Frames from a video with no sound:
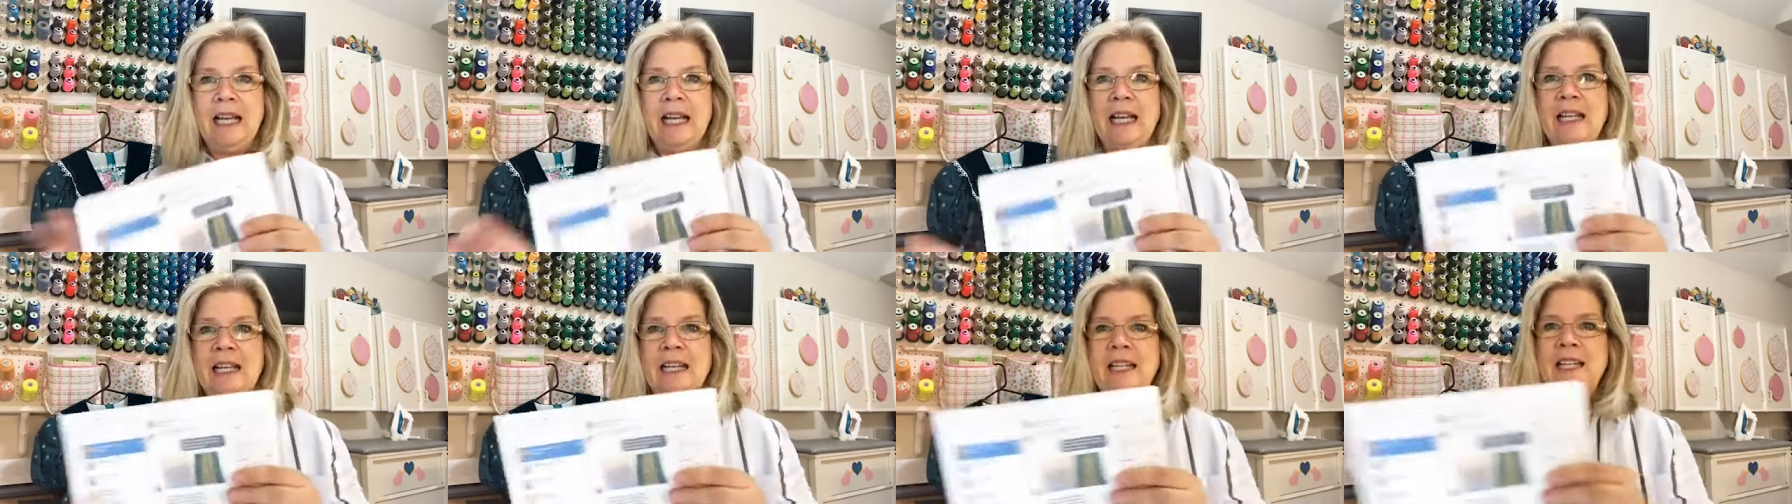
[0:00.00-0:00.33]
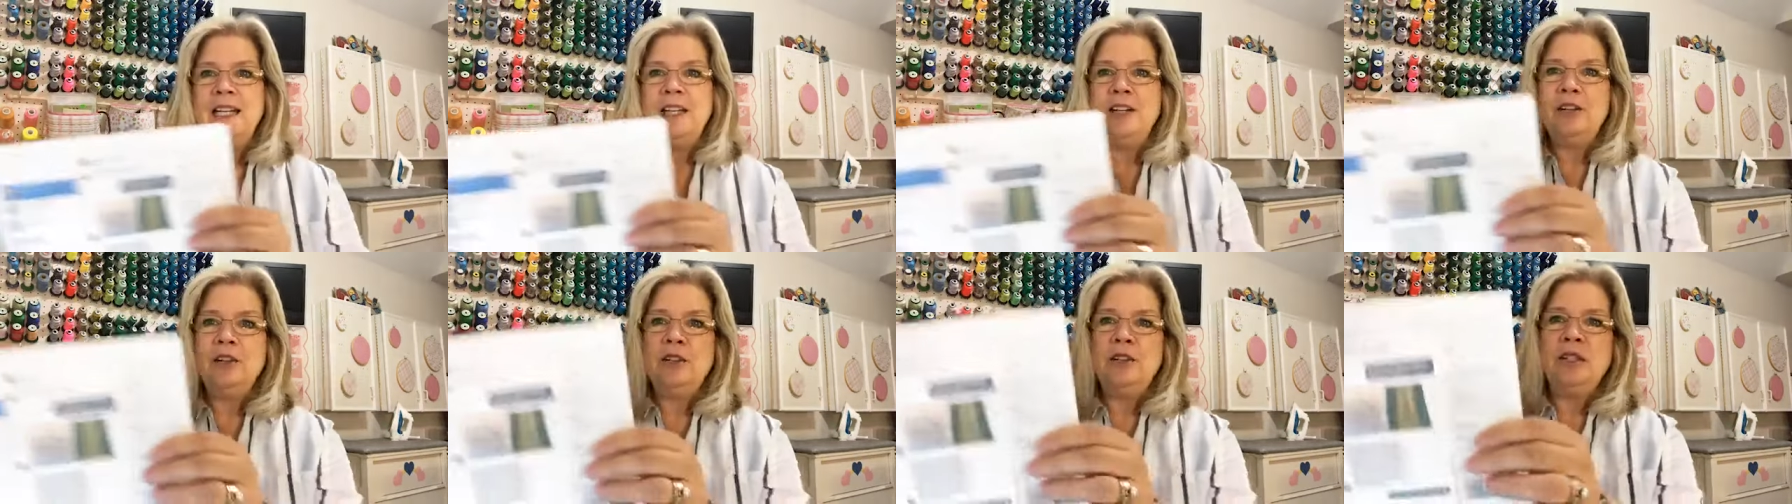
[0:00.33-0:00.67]
And
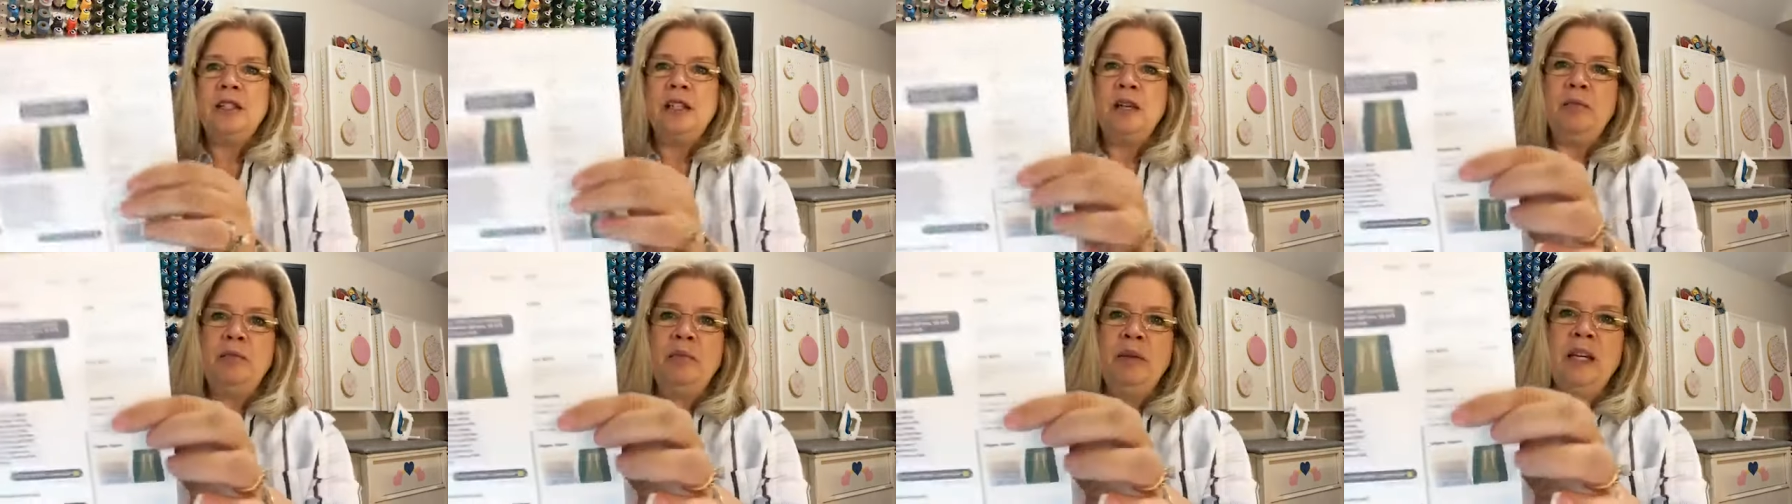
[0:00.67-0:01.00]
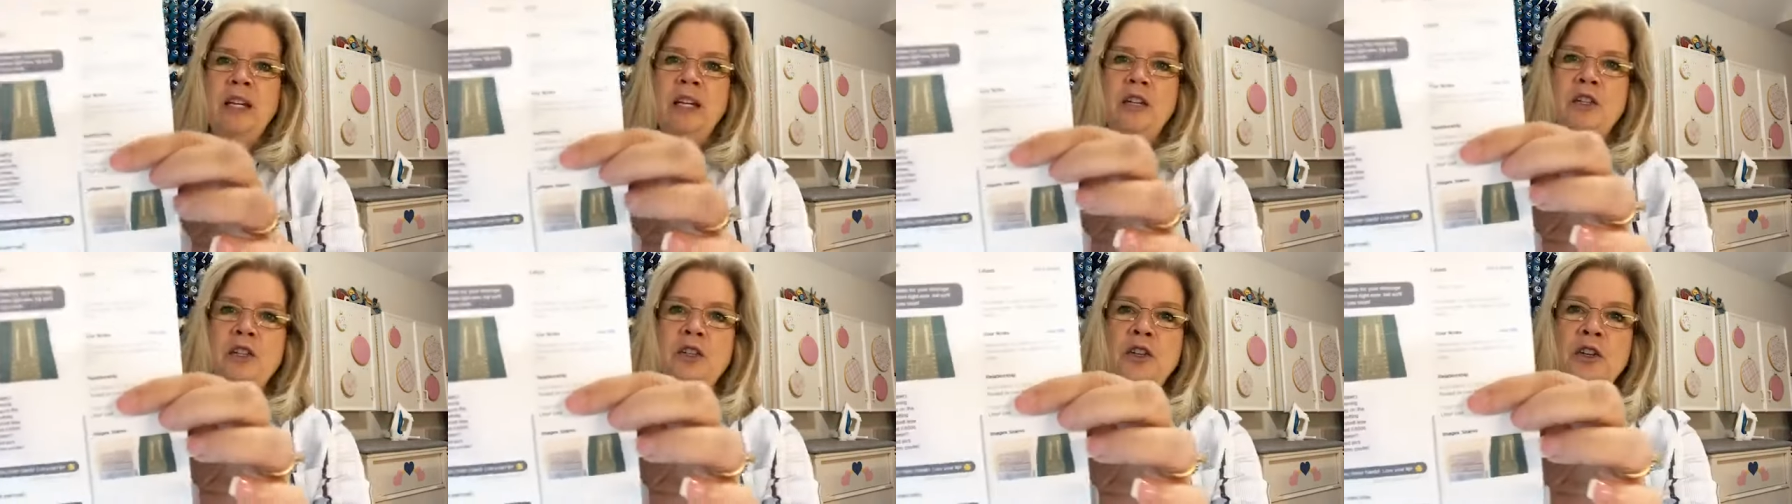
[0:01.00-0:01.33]
here's a
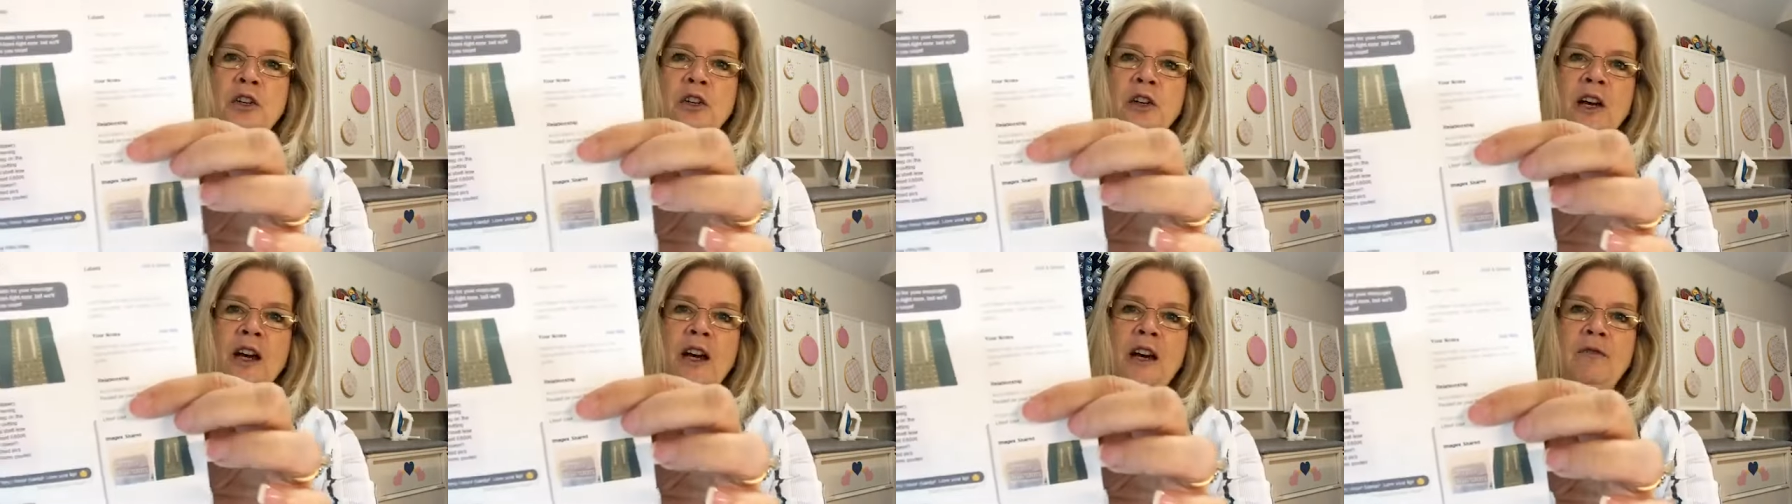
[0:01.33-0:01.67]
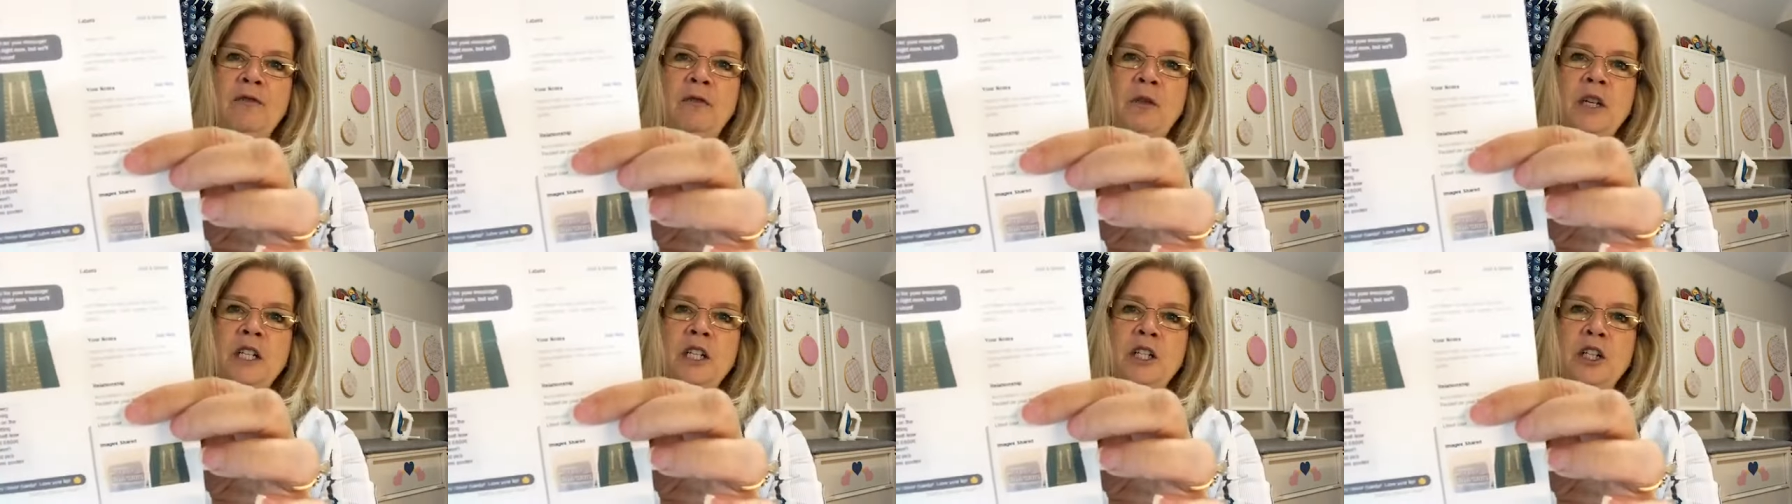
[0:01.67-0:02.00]
picture
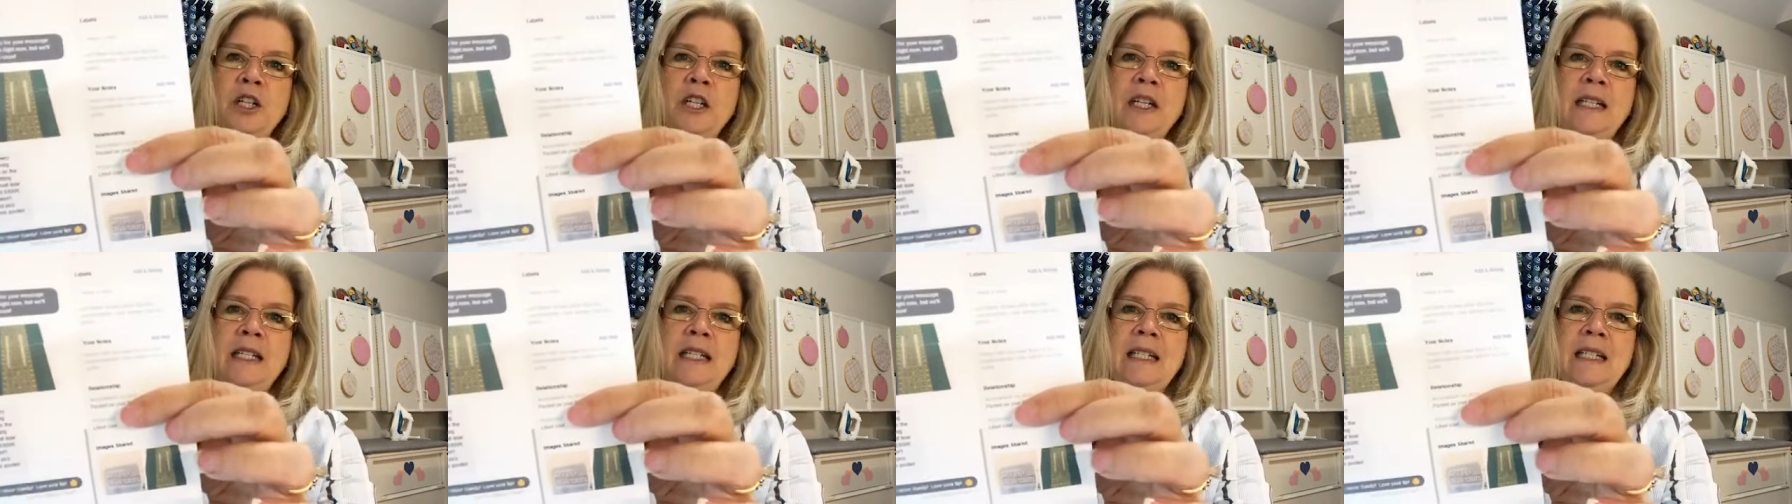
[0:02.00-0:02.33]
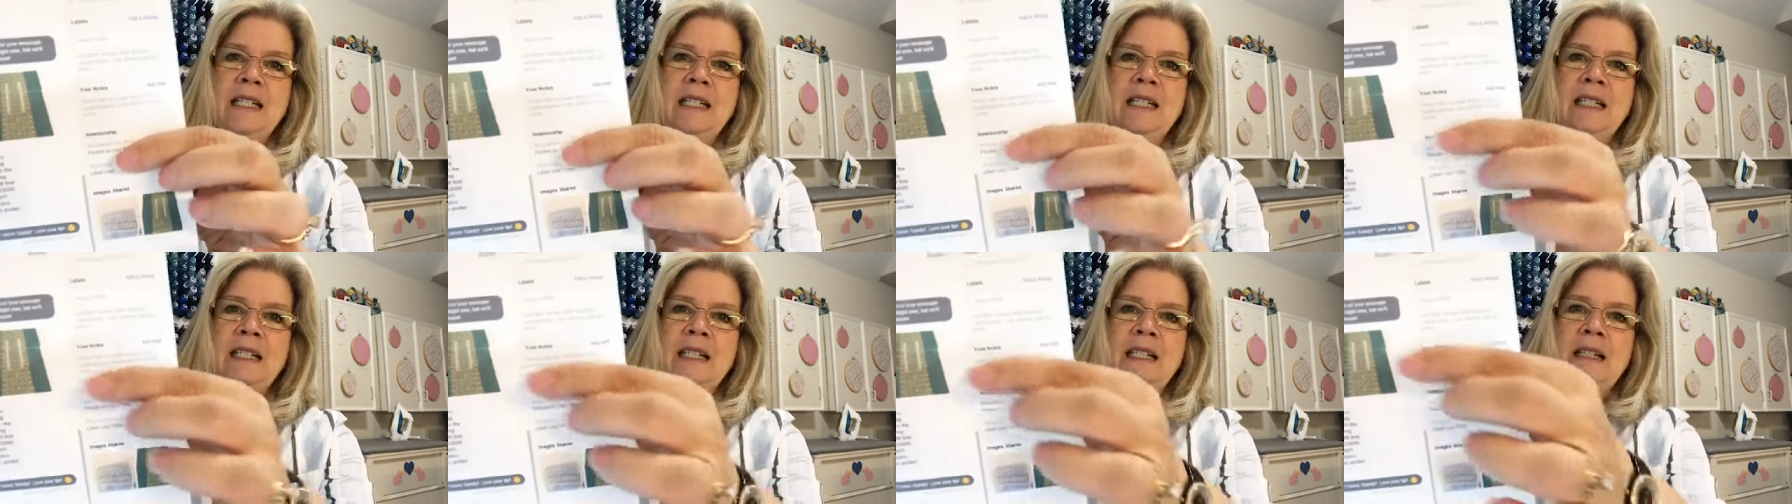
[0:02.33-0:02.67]
of what she
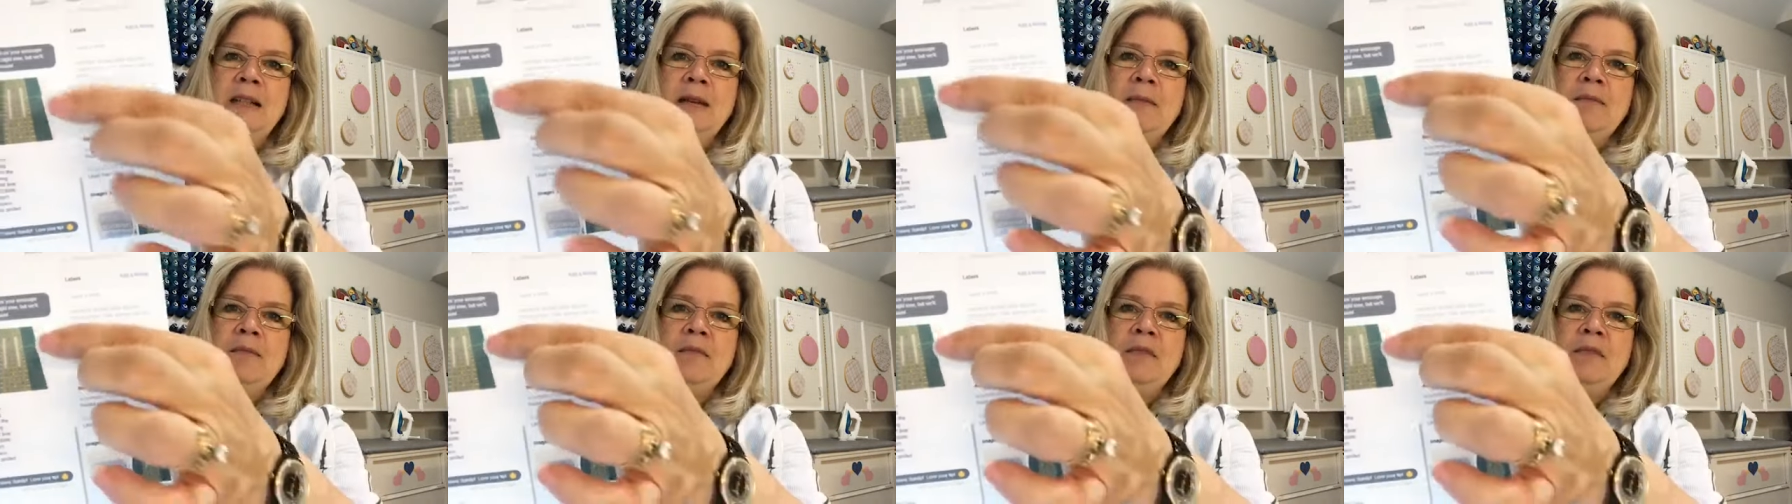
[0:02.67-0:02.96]
did.